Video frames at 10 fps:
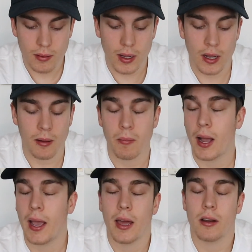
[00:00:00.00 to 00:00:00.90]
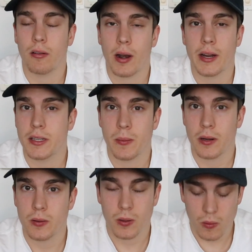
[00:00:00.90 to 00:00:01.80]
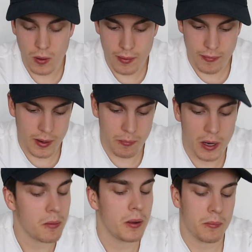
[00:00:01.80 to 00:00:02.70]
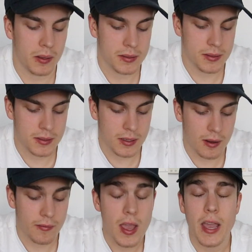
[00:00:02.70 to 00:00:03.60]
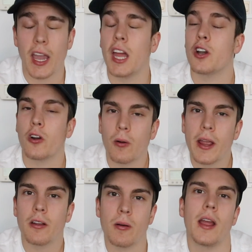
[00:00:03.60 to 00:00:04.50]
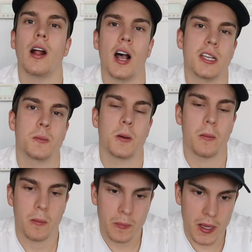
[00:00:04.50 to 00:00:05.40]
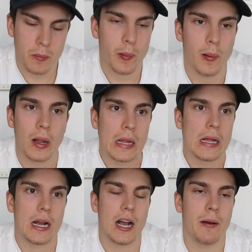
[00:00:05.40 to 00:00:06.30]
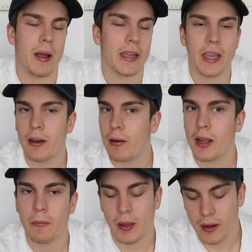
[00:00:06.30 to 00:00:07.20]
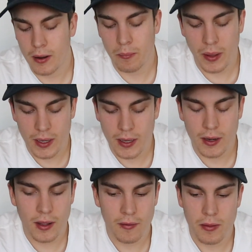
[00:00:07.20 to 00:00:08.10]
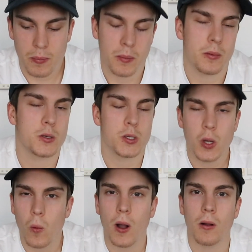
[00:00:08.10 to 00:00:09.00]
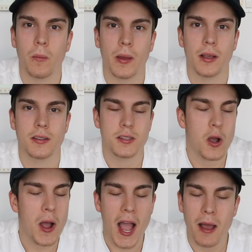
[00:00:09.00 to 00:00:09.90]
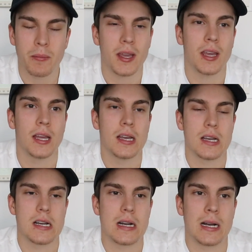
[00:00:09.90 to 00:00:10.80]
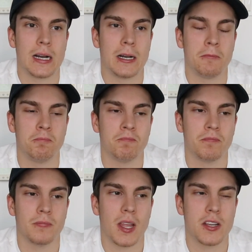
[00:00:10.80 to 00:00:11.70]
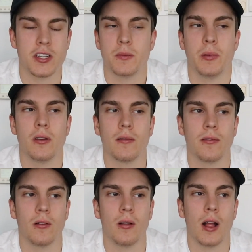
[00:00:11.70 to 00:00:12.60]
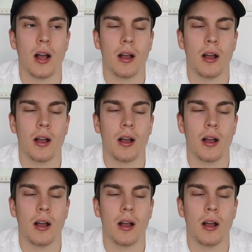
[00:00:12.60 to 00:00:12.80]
I had a great experience with the Wi-Fi and my Airbnbs and stuff, and great hospitable people. I can't recommend Albania enough. The people are so welcoming, so happy. it's just beautiful.